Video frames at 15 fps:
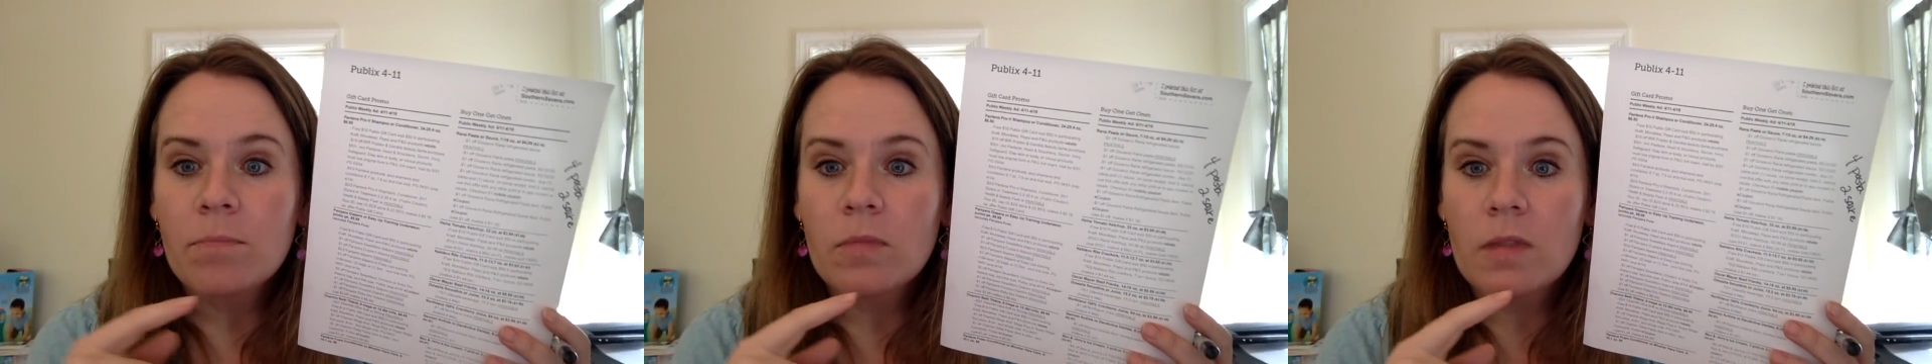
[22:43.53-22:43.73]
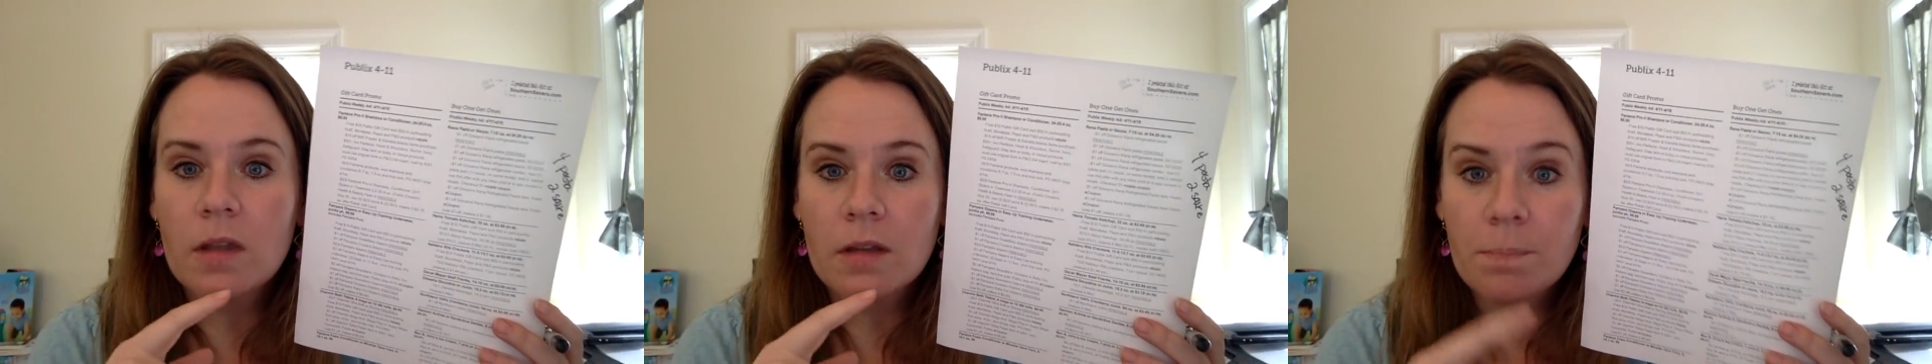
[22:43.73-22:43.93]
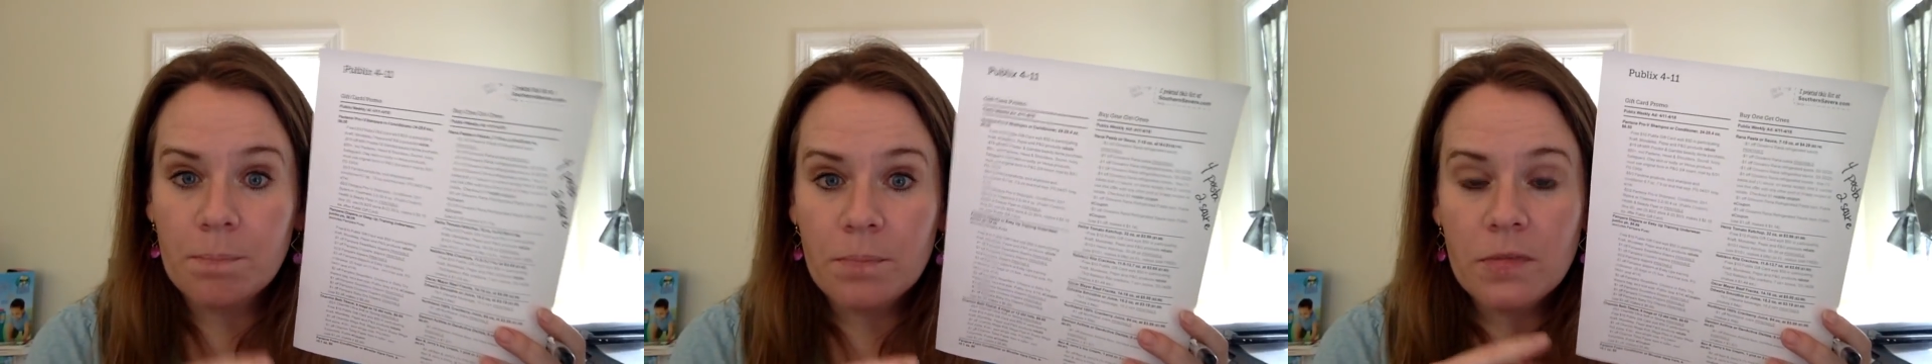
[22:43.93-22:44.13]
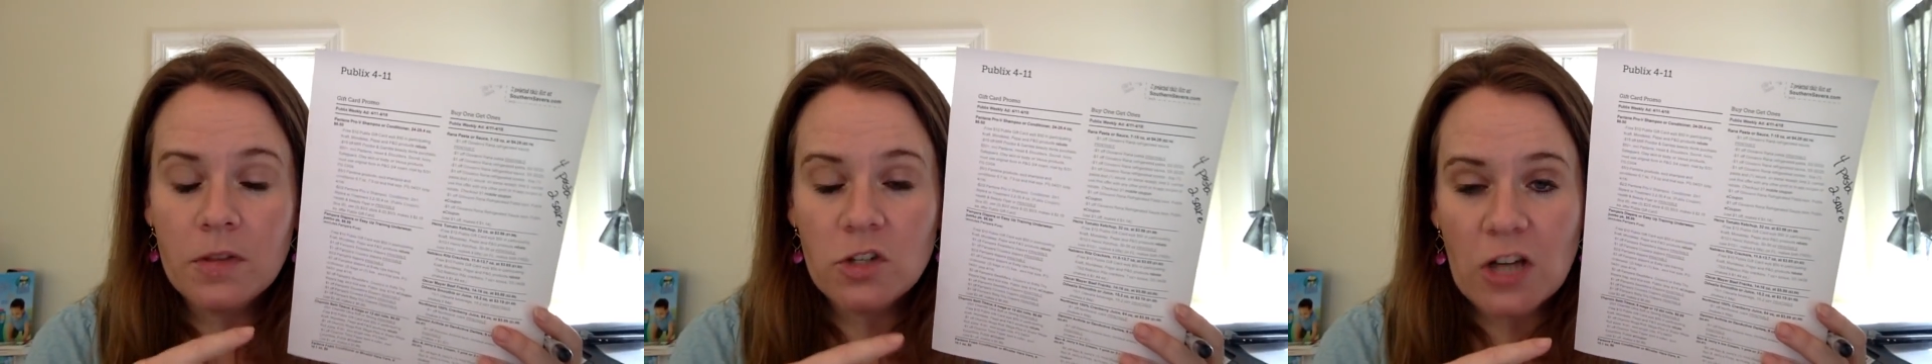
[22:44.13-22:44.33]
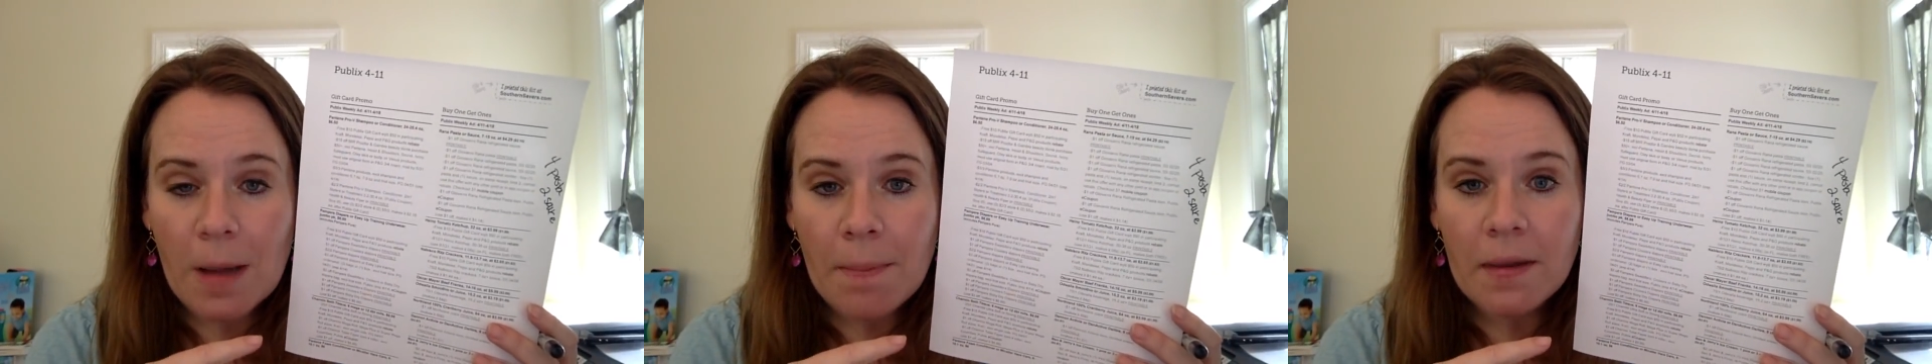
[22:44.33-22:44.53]
the
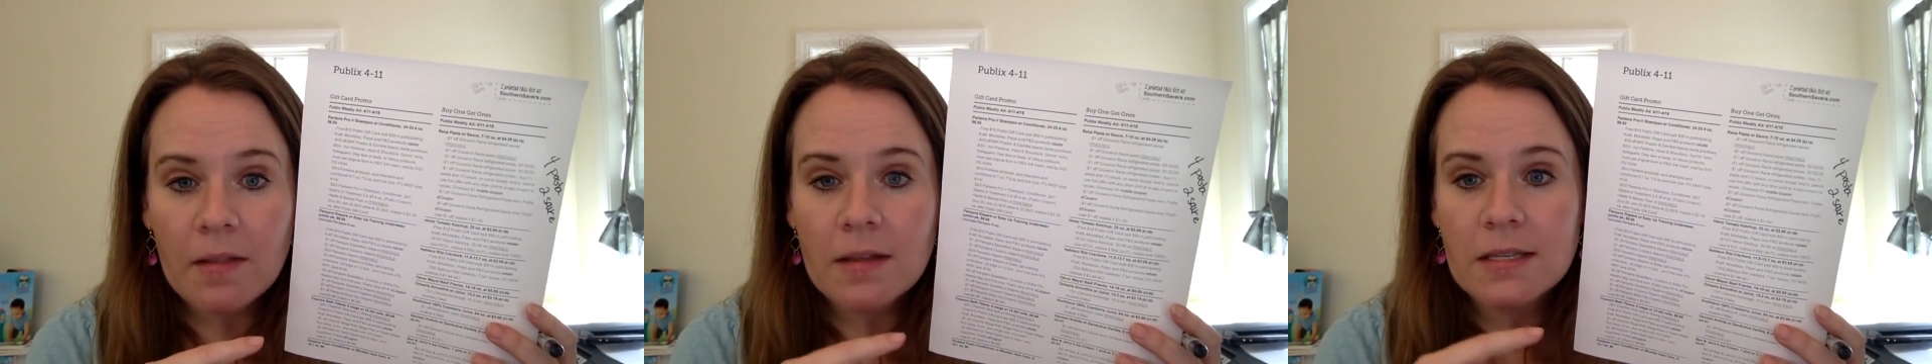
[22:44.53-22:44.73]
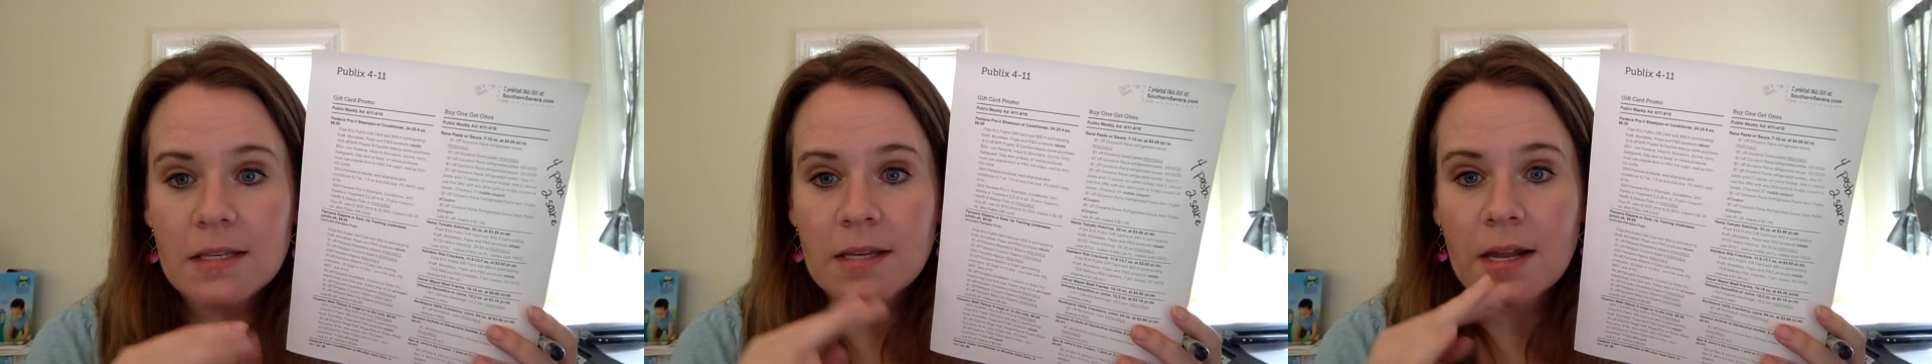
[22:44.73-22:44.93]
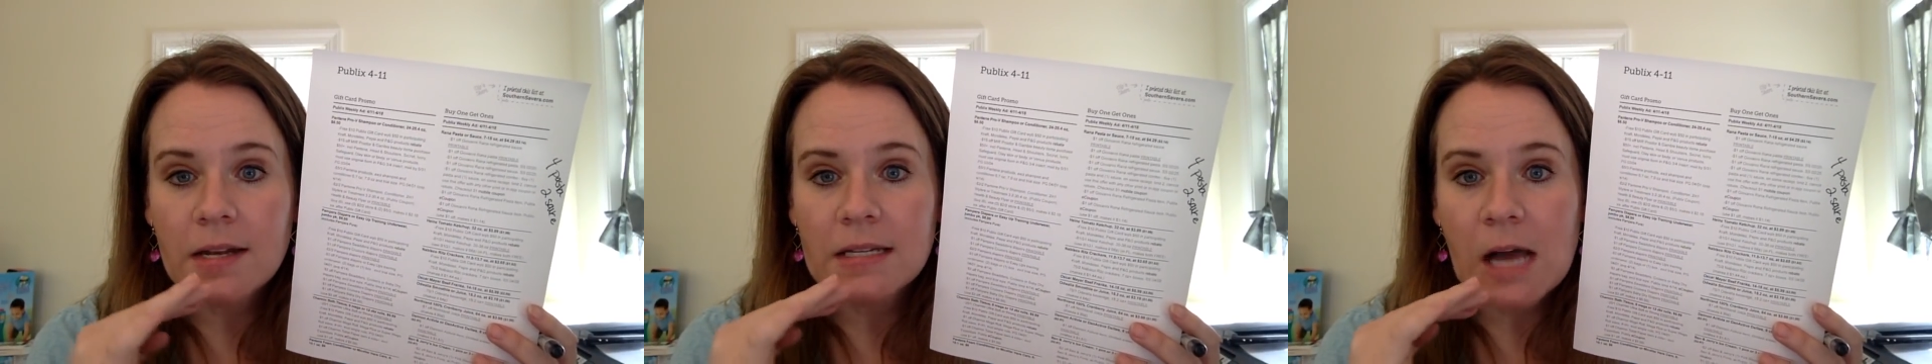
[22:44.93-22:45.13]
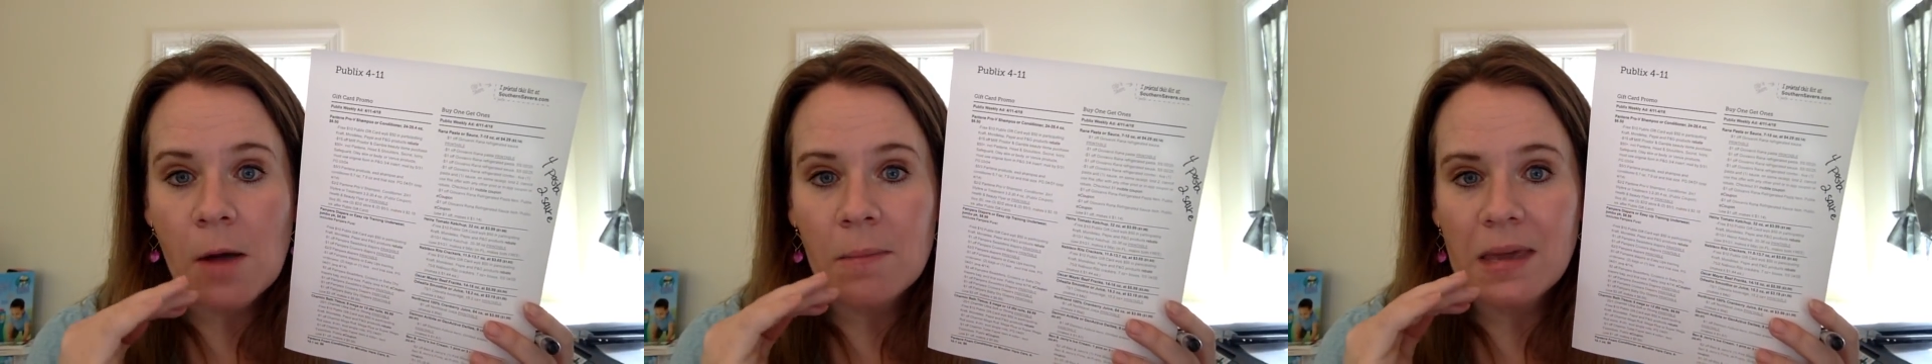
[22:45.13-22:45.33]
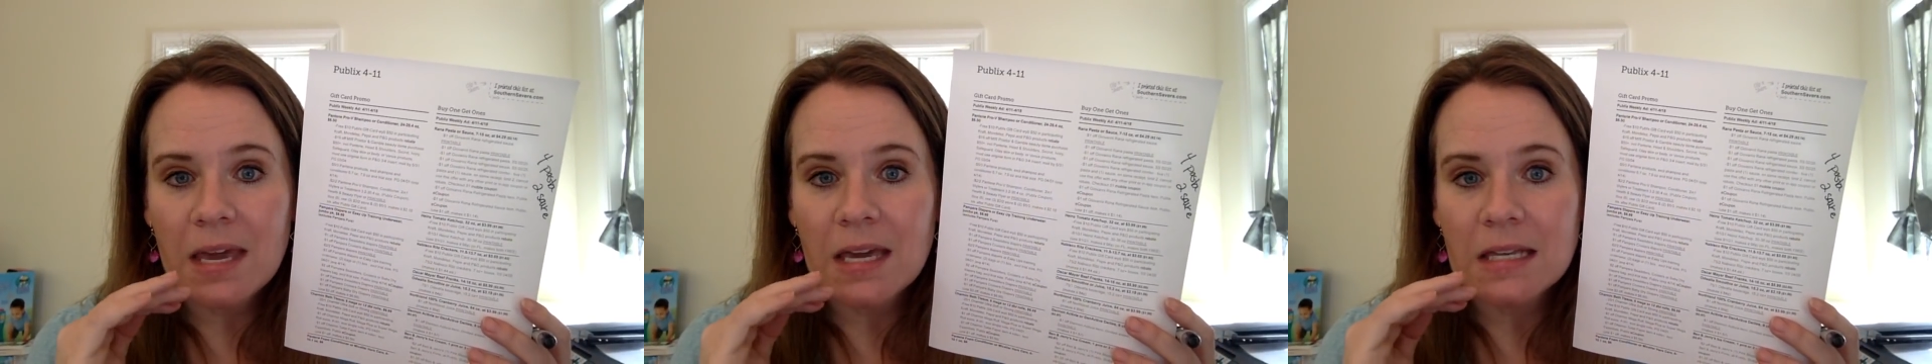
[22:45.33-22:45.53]
shopping list is going to
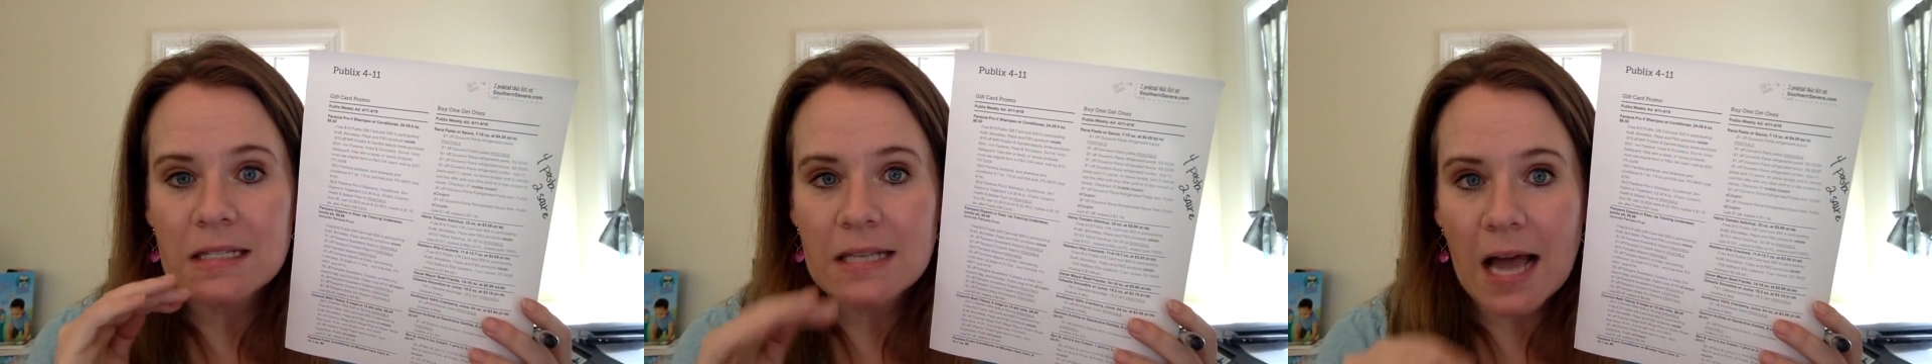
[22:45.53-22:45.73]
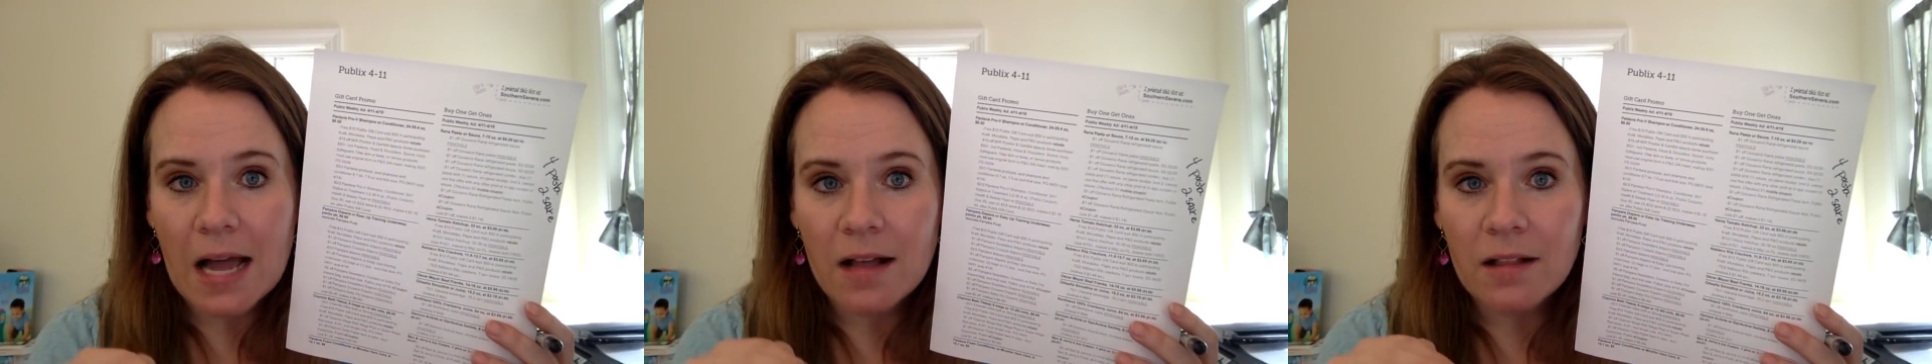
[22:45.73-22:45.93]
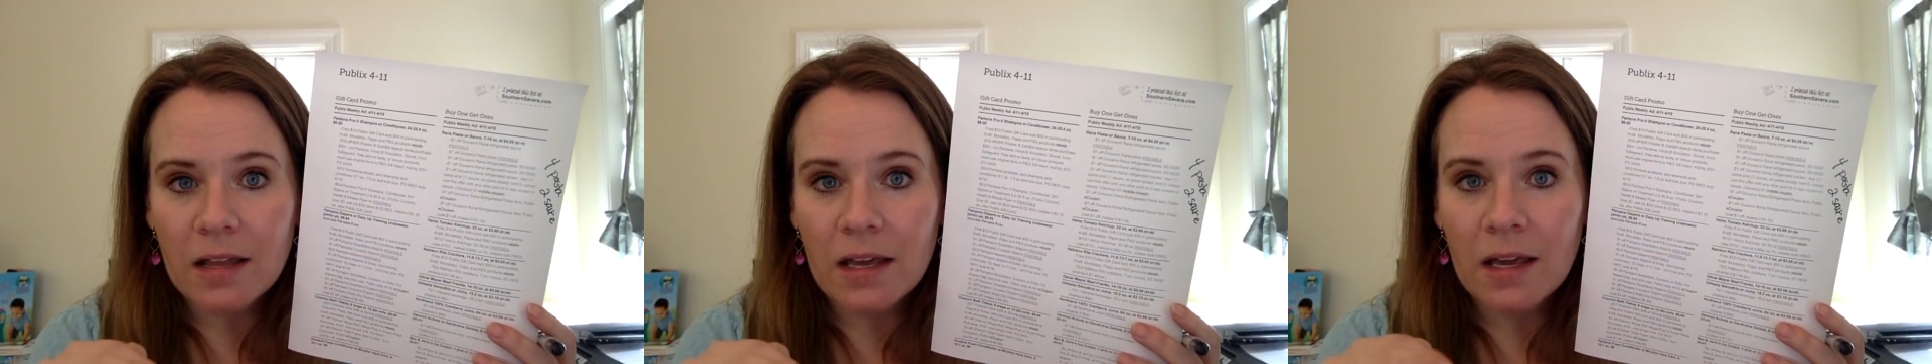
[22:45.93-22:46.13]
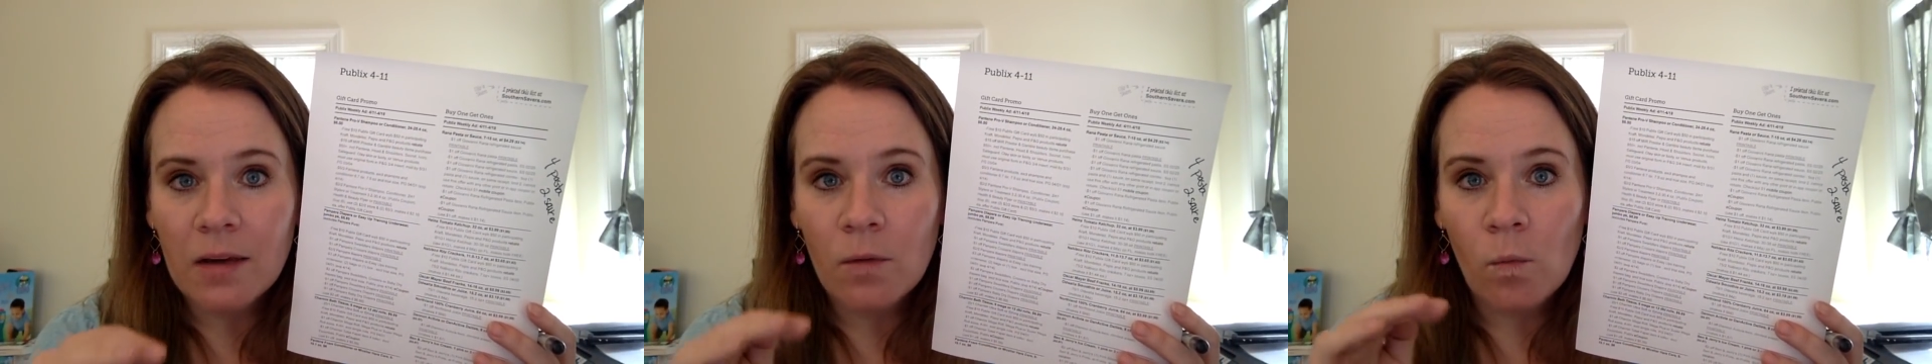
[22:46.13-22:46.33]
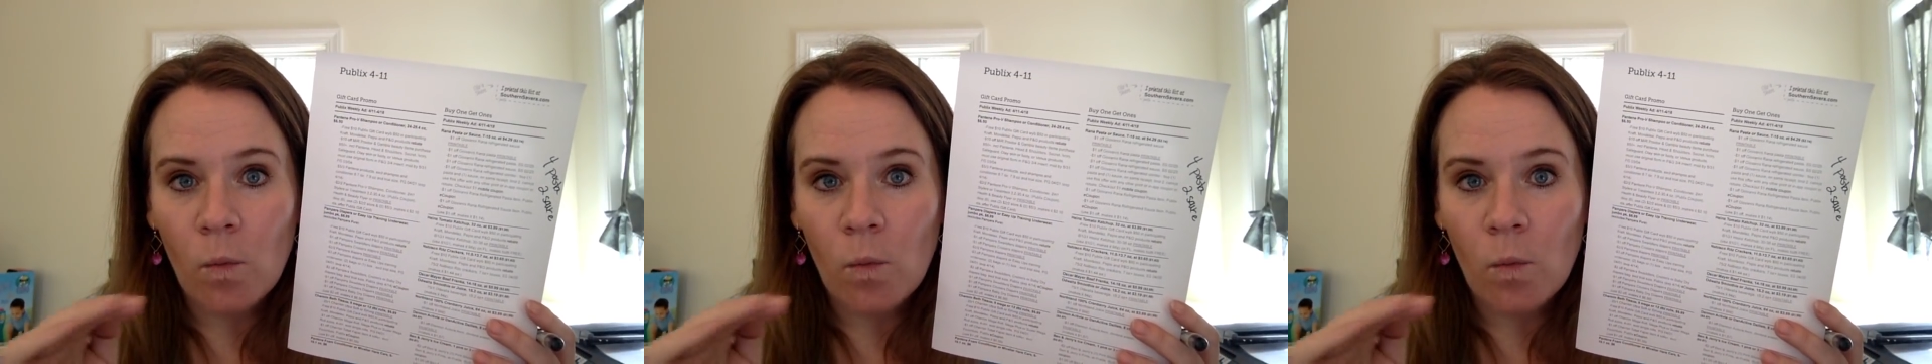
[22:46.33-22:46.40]
tell me exactly